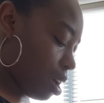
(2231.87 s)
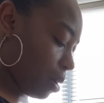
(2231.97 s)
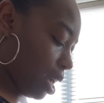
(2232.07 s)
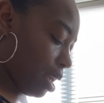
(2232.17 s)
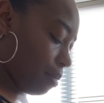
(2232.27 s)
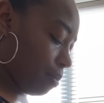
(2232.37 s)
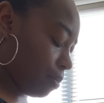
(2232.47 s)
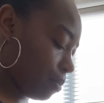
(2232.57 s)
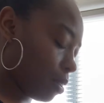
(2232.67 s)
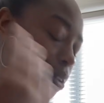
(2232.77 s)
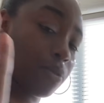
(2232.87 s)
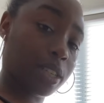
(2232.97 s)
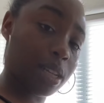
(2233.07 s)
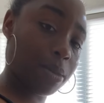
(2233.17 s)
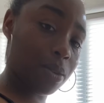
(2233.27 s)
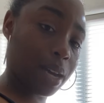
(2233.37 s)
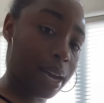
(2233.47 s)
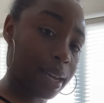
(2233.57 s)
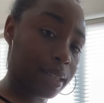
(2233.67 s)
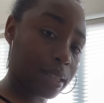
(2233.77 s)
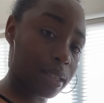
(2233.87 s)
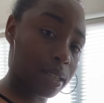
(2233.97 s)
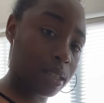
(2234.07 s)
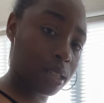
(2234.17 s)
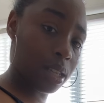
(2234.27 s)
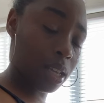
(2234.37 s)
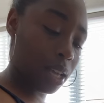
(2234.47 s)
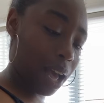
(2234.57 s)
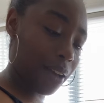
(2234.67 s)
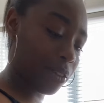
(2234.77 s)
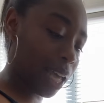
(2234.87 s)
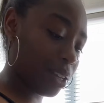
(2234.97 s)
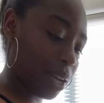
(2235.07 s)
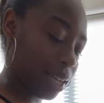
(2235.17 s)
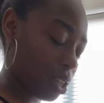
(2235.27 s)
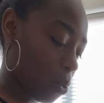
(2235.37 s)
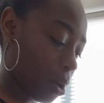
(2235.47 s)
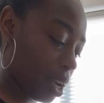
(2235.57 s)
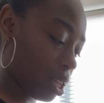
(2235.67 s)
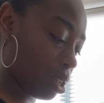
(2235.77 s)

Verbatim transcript: Okay, for some of you guys, I feel like you guys are worrying a